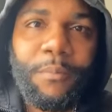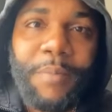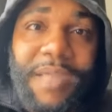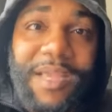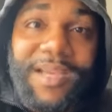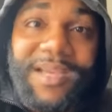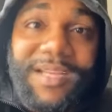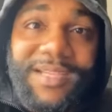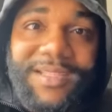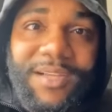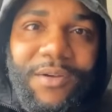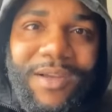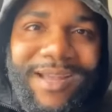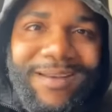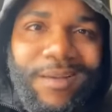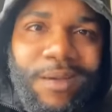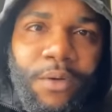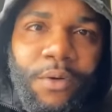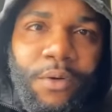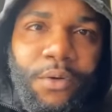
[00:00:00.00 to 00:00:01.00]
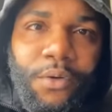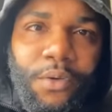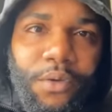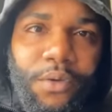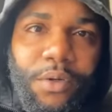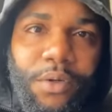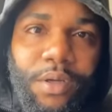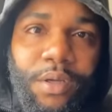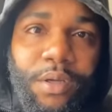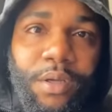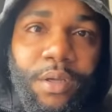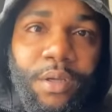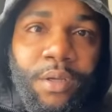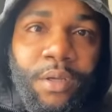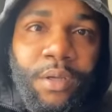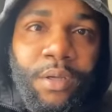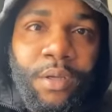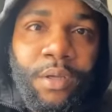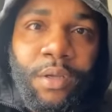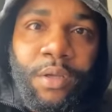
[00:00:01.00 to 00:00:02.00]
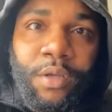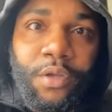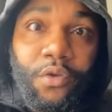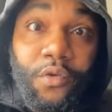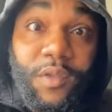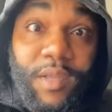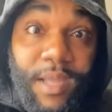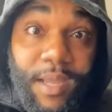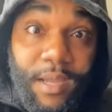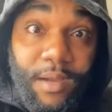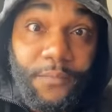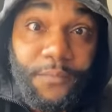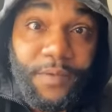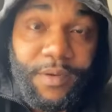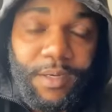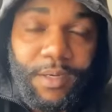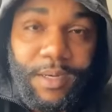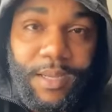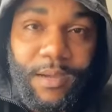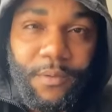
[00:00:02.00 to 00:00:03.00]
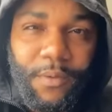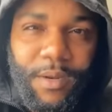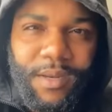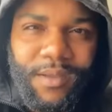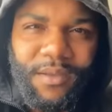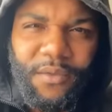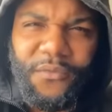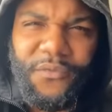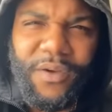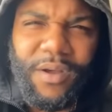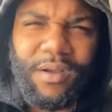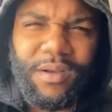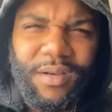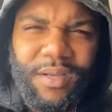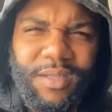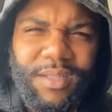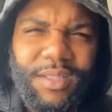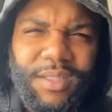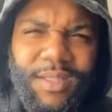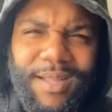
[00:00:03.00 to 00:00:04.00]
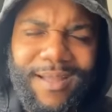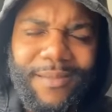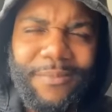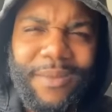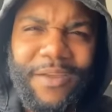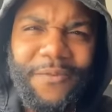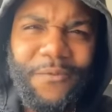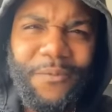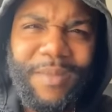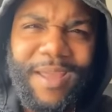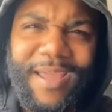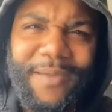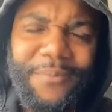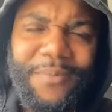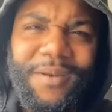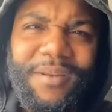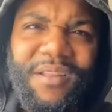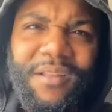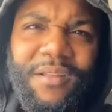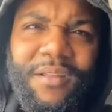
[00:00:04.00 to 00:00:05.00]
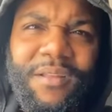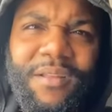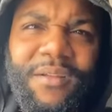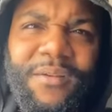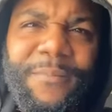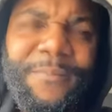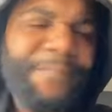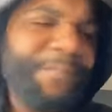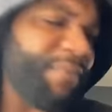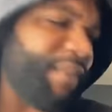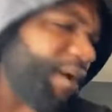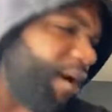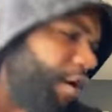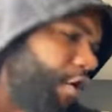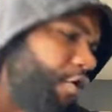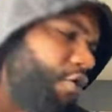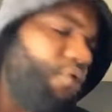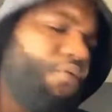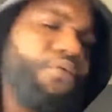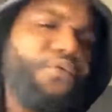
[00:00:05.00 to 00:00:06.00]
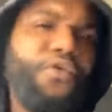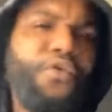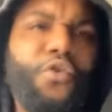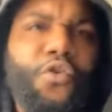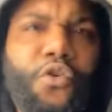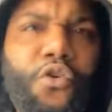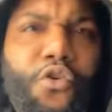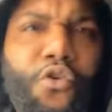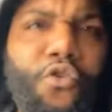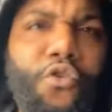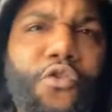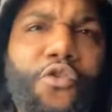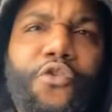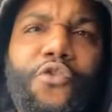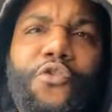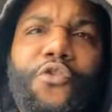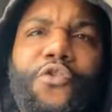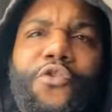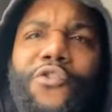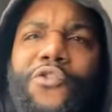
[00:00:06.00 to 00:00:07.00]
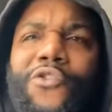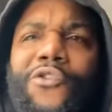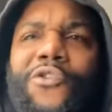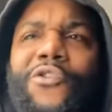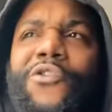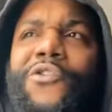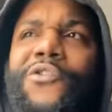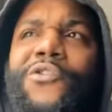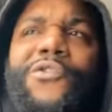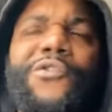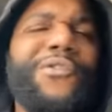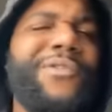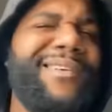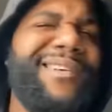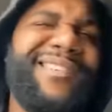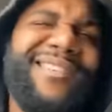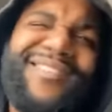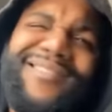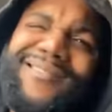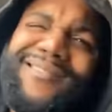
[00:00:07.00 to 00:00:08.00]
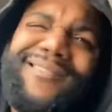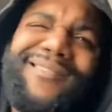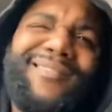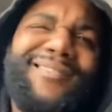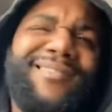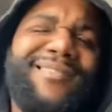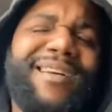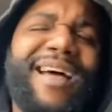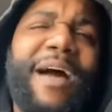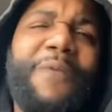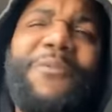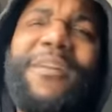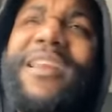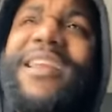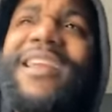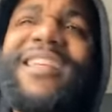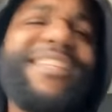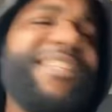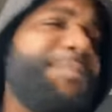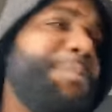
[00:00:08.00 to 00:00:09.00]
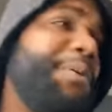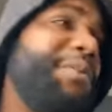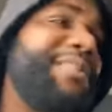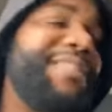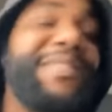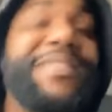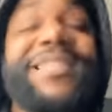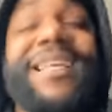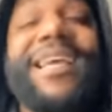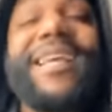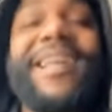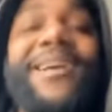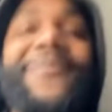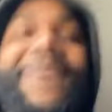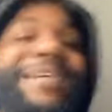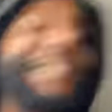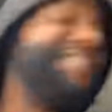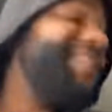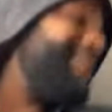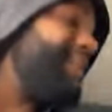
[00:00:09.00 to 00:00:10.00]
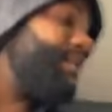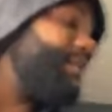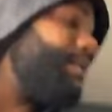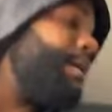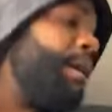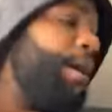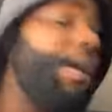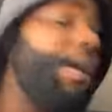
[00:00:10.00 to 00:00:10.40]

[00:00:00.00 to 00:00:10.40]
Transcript: Me and Hoods don't got to go to New York. You think I'm finna let one of you fuck niggas stop that from happening? Oh no. Uh-uh. I wasn't even just supposed to say that. Watch this.